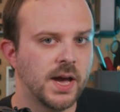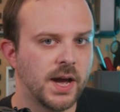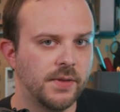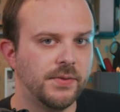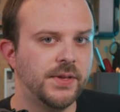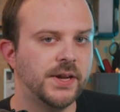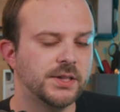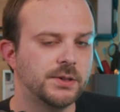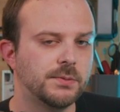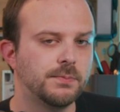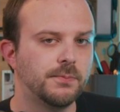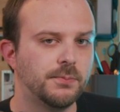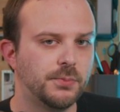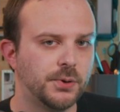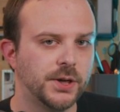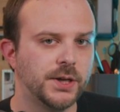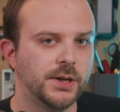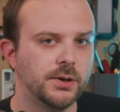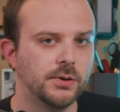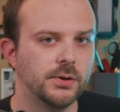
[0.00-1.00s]
And that's
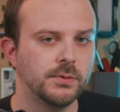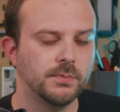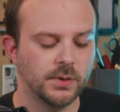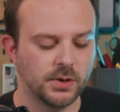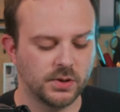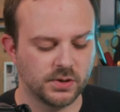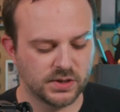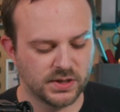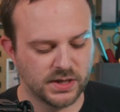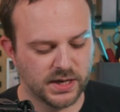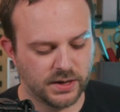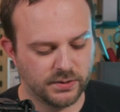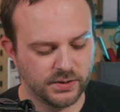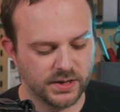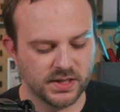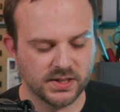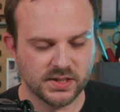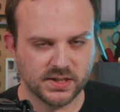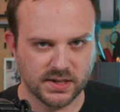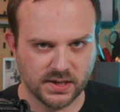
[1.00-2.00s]
pretty good because now
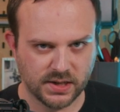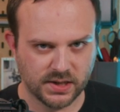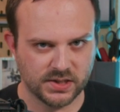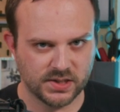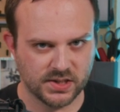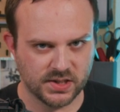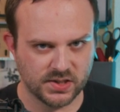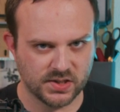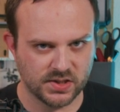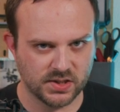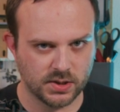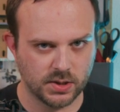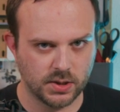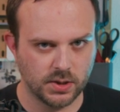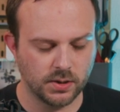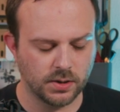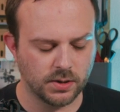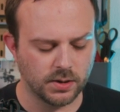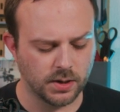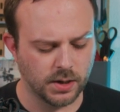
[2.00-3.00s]
it's nice and
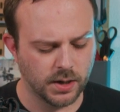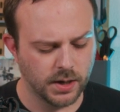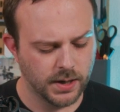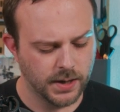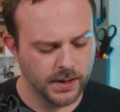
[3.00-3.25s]
secure.